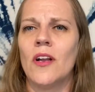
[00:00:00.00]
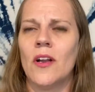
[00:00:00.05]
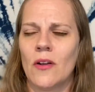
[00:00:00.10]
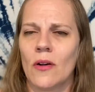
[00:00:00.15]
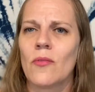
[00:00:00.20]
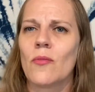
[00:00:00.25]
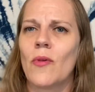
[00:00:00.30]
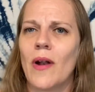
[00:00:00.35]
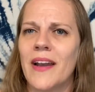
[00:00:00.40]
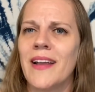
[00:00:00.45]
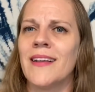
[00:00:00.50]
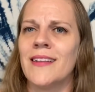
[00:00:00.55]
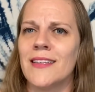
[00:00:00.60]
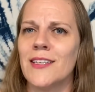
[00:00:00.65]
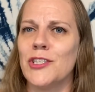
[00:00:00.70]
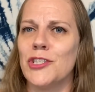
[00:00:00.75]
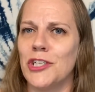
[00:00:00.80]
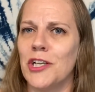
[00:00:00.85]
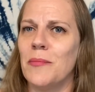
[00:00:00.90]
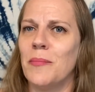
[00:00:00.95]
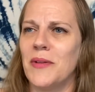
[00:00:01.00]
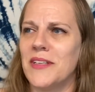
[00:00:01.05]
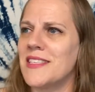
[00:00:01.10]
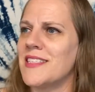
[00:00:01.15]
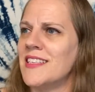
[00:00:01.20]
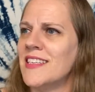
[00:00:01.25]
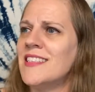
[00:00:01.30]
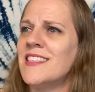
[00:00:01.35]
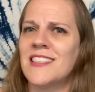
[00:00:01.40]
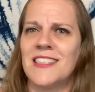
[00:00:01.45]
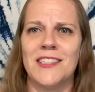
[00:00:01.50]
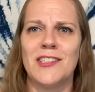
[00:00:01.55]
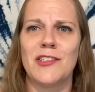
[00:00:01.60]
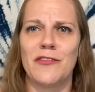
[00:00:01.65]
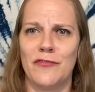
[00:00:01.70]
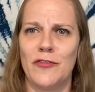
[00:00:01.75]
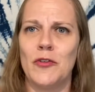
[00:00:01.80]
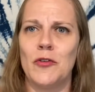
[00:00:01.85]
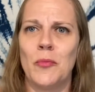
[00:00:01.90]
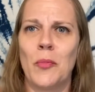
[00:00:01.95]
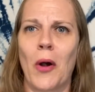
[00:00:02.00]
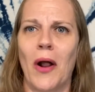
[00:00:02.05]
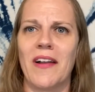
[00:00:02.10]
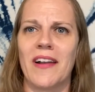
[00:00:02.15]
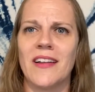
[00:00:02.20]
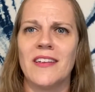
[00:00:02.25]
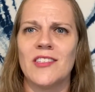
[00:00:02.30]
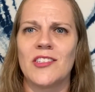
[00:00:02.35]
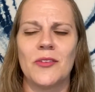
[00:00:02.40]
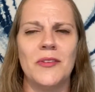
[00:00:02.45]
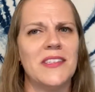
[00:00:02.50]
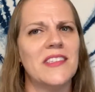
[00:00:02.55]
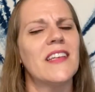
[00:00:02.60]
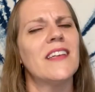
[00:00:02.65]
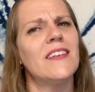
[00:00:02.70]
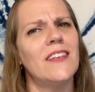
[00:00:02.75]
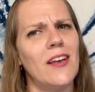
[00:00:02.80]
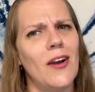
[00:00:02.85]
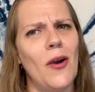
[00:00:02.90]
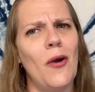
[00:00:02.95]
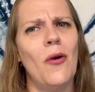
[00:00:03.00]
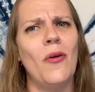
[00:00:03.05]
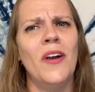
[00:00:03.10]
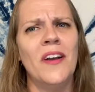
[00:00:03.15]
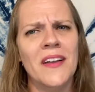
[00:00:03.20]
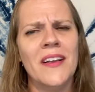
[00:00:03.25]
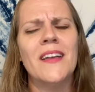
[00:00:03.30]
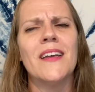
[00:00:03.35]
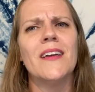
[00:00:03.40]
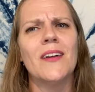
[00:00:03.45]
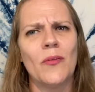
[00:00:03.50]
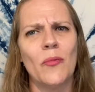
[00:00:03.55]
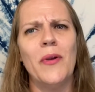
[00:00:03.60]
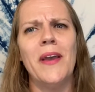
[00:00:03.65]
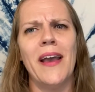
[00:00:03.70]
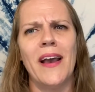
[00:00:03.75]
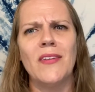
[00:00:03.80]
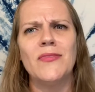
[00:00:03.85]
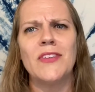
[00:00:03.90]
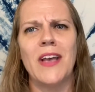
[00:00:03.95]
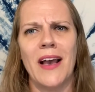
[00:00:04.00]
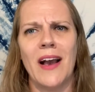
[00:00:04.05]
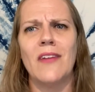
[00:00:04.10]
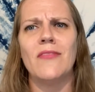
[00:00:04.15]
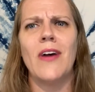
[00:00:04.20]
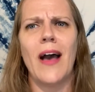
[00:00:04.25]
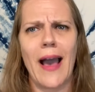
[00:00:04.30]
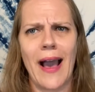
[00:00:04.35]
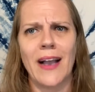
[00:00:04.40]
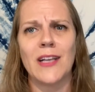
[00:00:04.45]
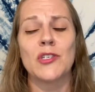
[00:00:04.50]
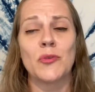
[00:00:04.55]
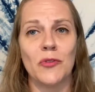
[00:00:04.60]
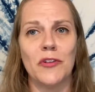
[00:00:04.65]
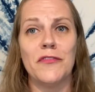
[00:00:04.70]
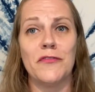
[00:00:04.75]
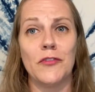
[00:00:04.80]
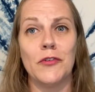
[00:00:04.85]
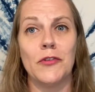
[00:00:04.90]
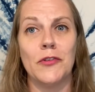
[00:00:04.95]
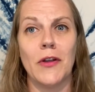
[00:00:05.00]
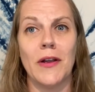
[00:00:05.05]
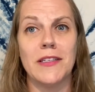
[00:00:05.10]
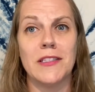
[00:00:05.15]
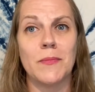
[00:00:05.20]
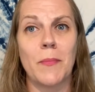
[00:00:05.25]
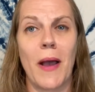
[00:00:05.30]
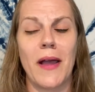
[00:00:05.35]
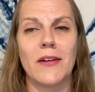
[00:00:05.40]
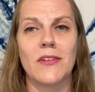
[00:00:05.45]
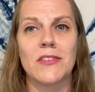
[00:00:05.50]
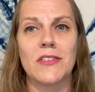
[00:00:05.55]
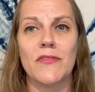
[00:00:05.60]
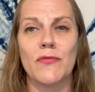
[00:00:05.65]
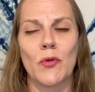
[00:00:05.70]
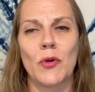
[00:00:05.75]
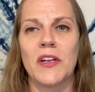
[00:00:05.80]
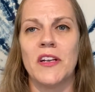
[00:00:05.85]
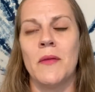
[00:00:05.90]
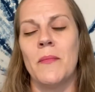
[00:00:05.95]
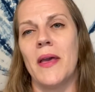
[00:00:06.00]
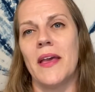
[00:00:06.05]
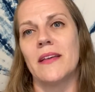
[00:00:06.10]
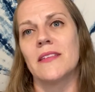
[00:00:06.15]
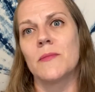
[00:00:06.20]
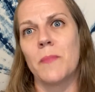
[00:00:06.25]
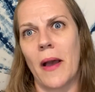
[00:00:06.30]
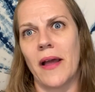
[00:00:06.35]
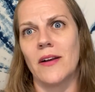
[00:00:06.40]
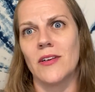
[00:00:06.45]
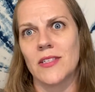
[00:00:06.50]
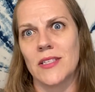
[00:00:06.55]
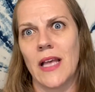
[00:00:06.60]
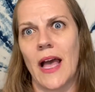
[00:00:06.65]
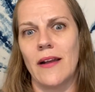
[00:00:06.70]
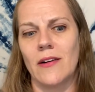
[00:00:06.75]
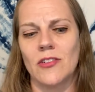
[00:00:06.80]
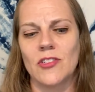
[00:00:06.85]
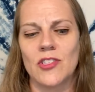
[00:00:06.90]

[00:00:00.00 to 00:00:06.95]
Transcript: running a legit business and it's a food product. So he's like, no, we have to have actual food grade spiders if we're going to make spider cider.